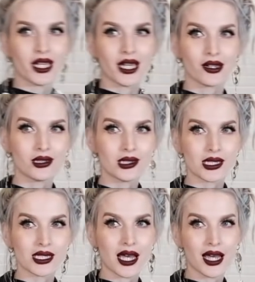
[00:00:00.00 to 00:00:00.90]
I couldn't
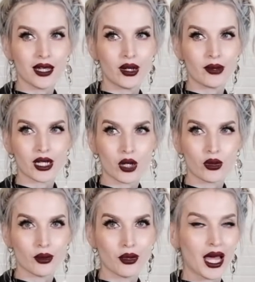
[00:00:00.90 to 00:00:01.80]
decide, but I'm gonna go with
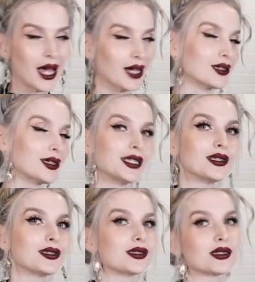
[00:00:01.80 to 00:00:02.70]
the black
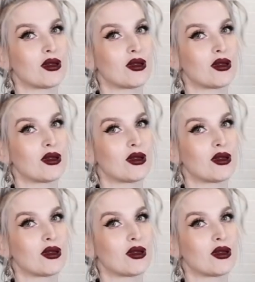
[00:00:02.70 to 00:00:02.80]
because it's my